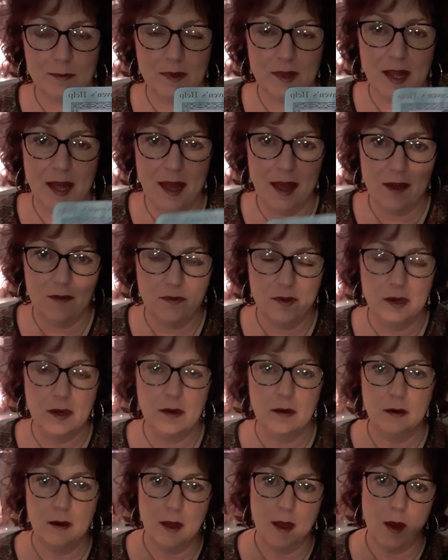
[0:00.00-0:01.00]
Let
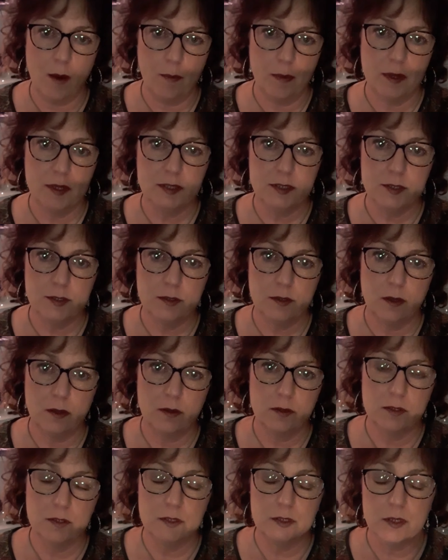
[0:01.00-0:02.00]
heaven help us.
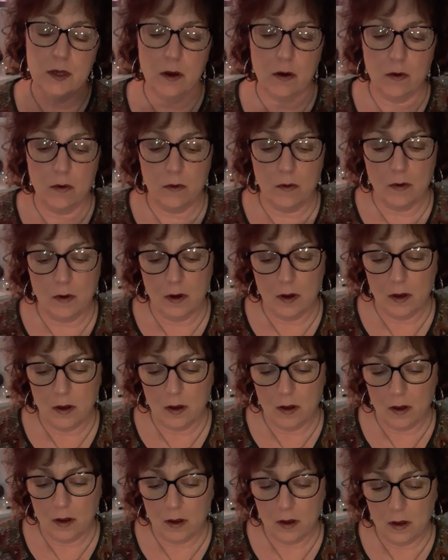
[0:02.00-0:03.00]
So,
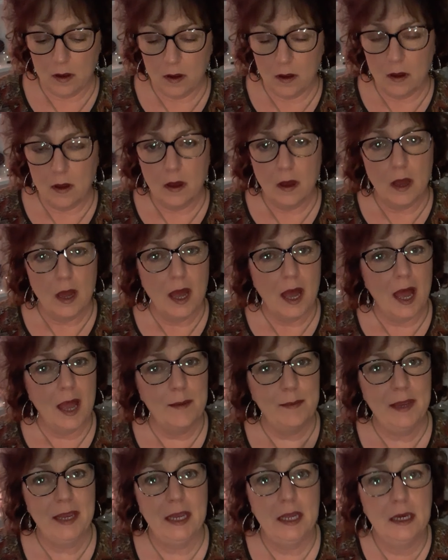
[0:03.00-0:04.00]
I
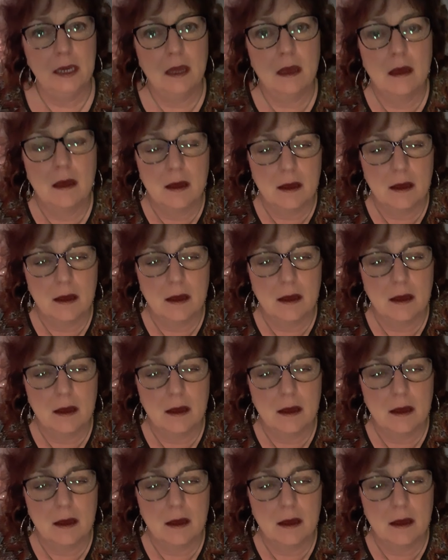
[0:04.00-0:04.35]
mean,